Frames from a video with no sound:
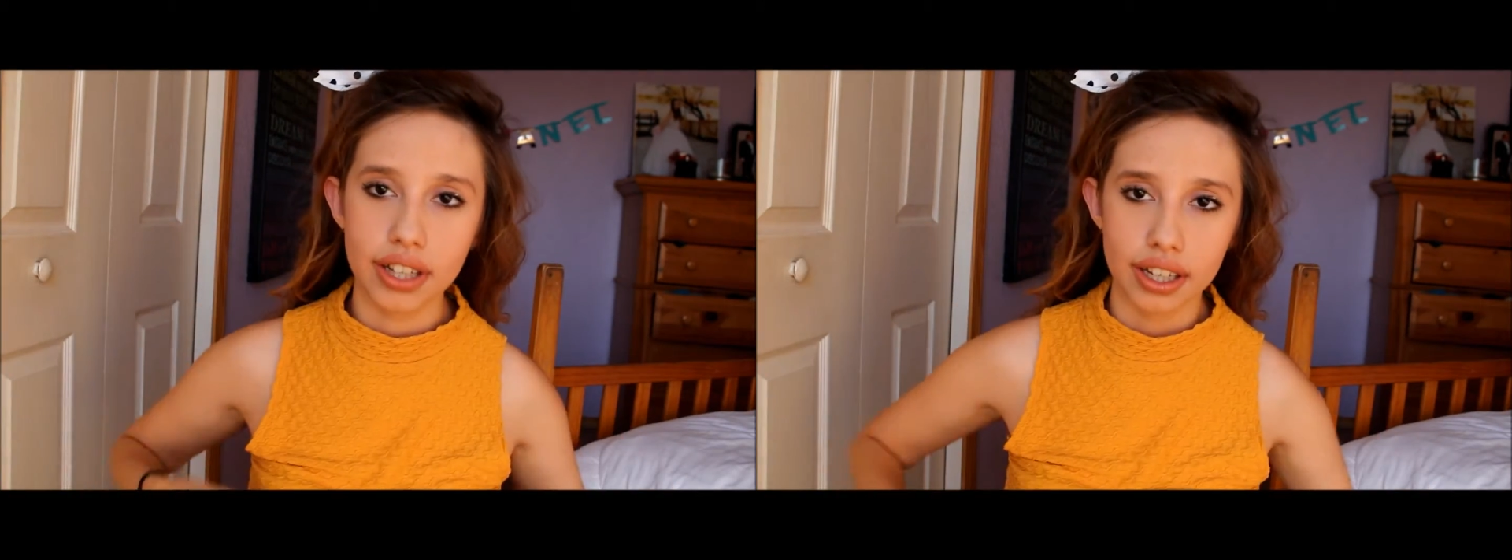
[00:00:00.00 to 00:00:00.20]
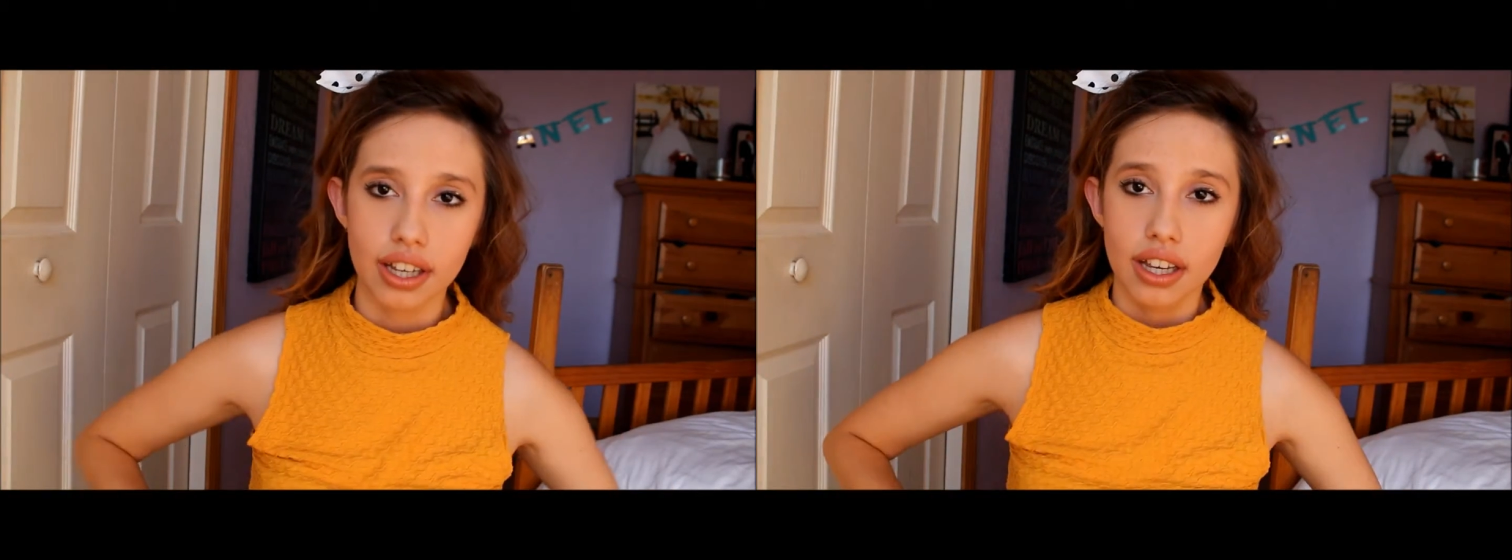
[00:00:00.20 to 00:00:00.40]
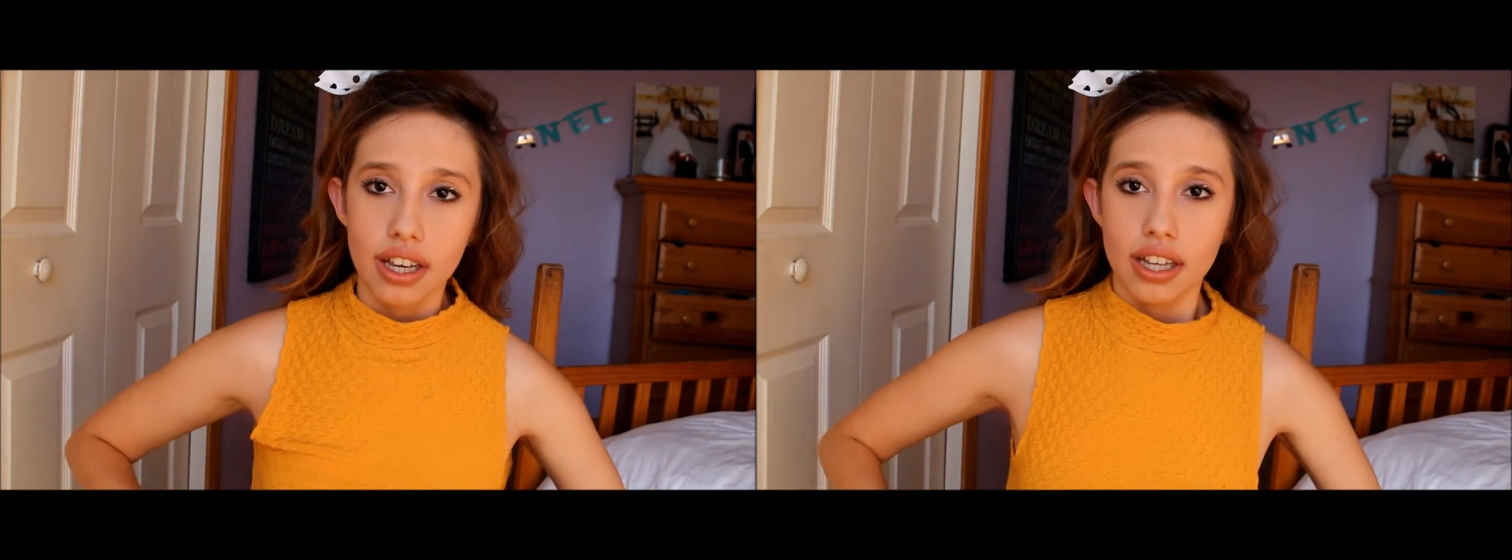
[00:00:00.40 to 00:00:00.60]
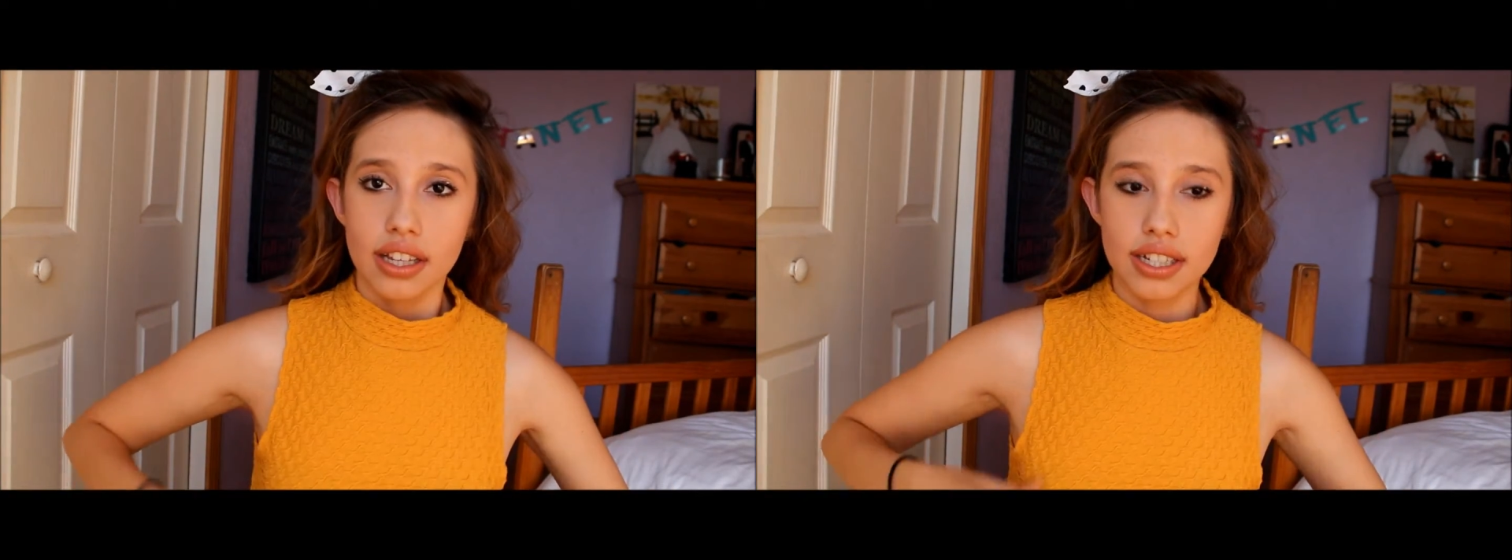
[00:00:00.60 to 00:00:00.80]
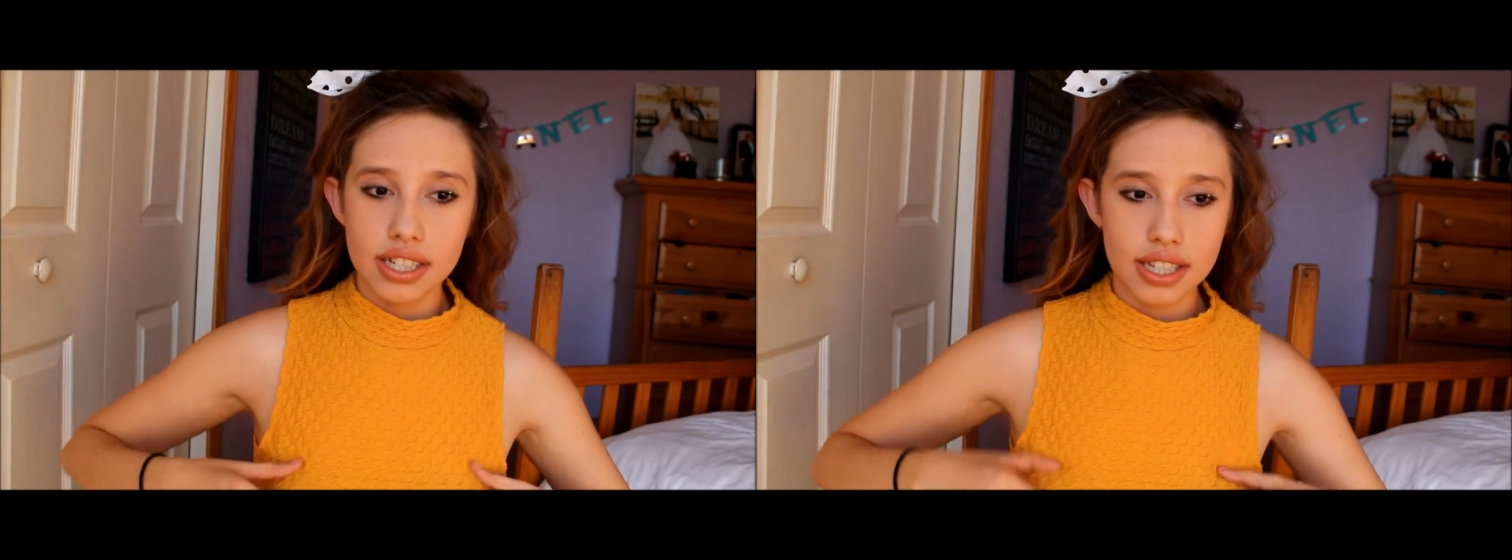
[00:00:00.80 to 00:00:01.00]
Like,
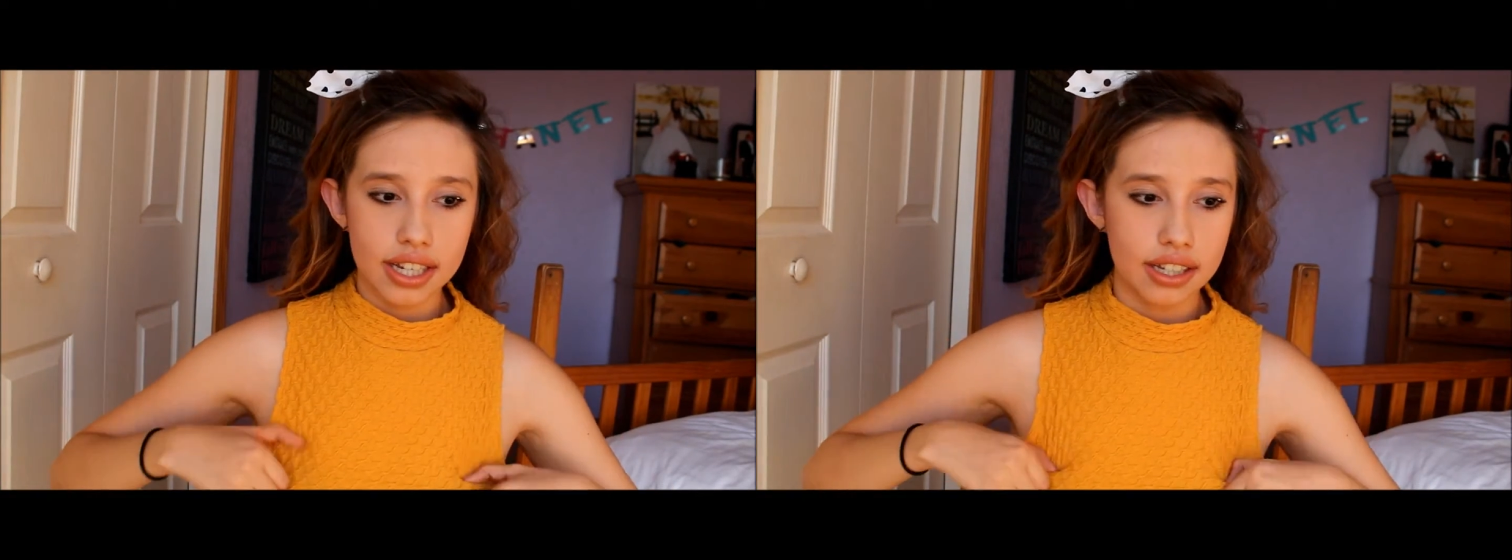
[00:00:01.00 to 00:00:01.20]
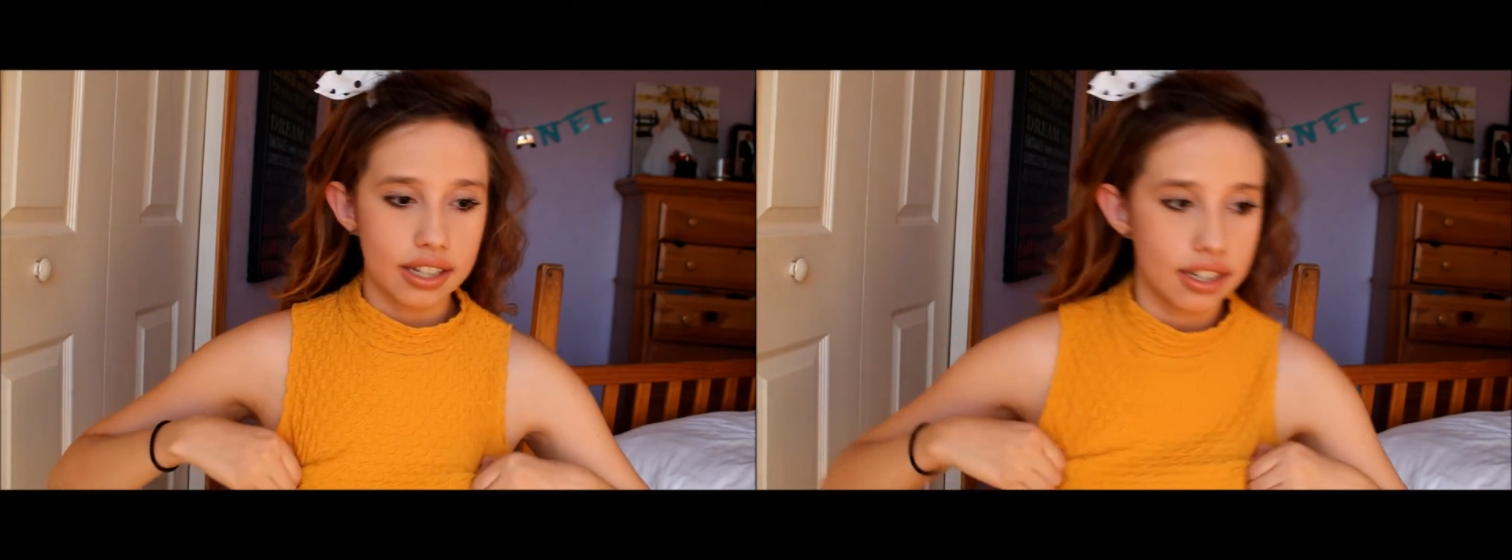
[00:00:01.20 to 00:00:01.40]
this is like,